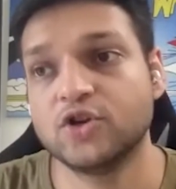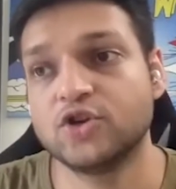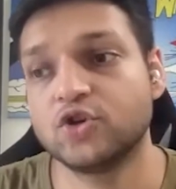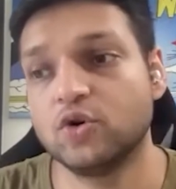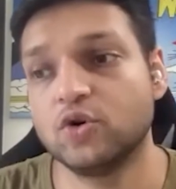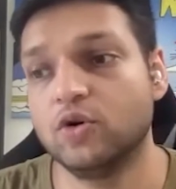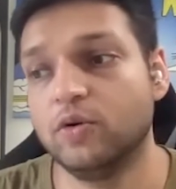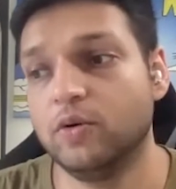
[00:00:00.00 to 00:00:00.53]

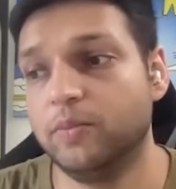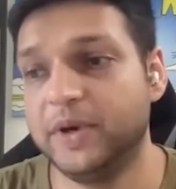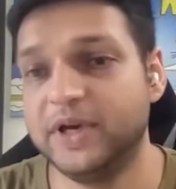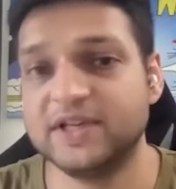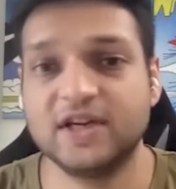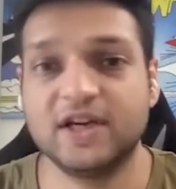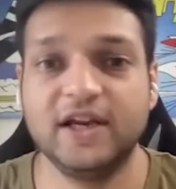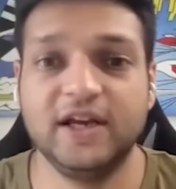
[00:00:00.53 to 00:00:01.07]
So
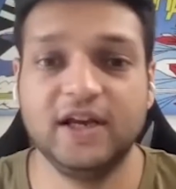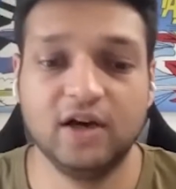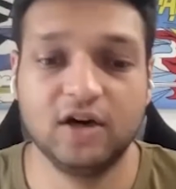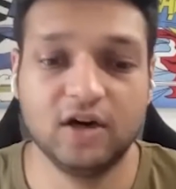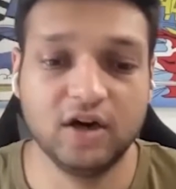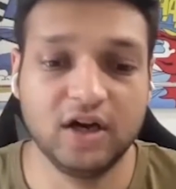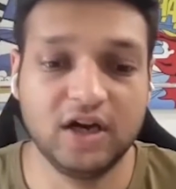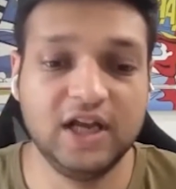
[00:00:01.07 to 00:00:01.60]
basically
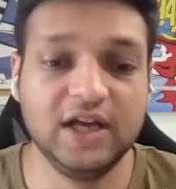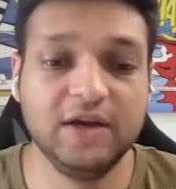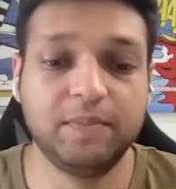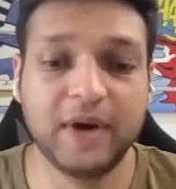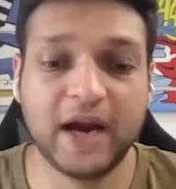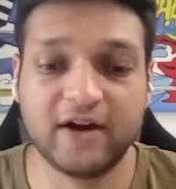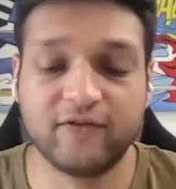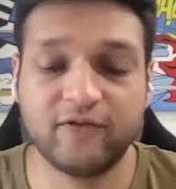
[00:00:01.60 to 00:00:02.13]

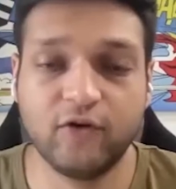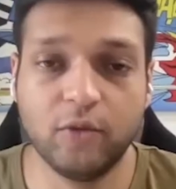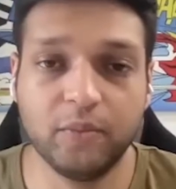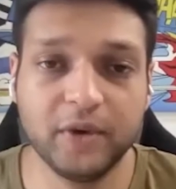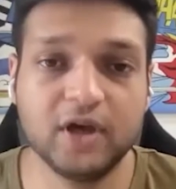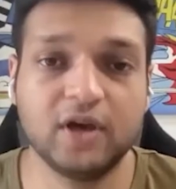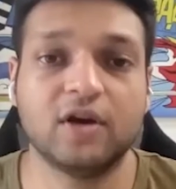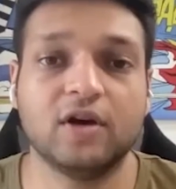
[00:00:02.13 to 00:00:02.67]

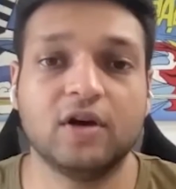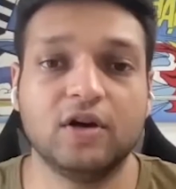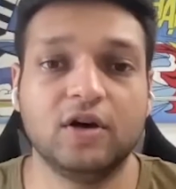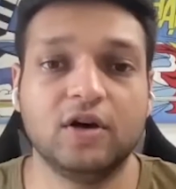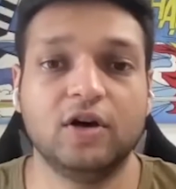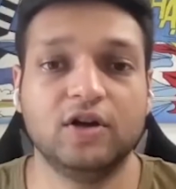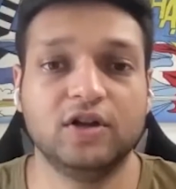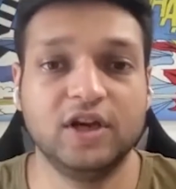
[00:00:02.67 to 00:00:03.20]
deplatforming
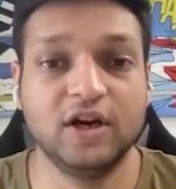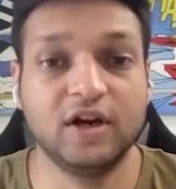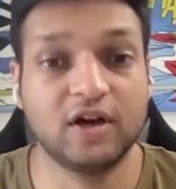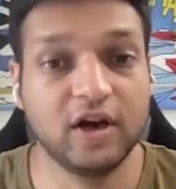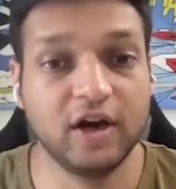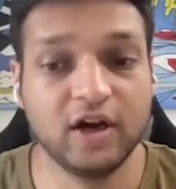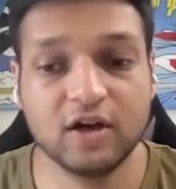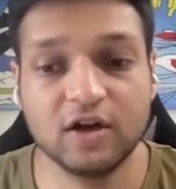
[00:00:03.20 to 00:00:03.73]
the
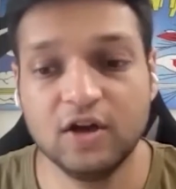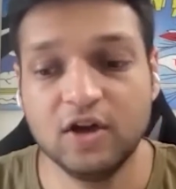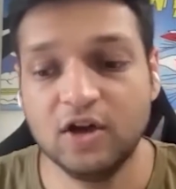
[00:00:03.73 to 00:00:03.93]
internet